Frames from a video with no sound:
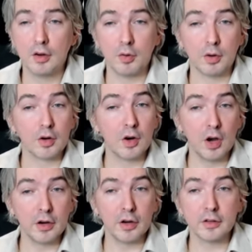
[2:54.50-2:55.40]
or
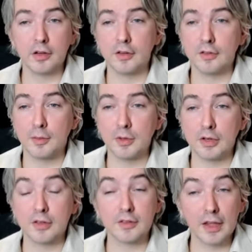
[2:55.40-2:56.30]
conduct that is
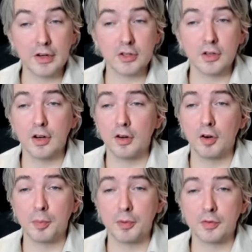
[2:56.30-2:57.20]
subject to sanction
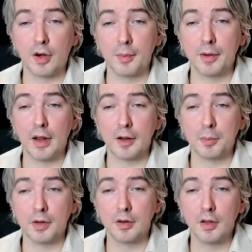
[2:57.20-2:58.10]
under a prescribed
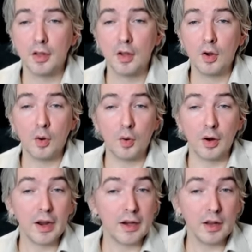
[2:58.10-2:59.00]
enactment,
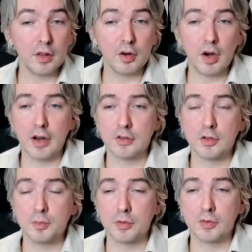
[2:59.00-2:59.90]
or any other
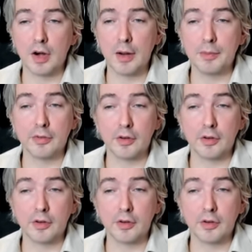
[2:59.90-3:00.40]
action prescribed as a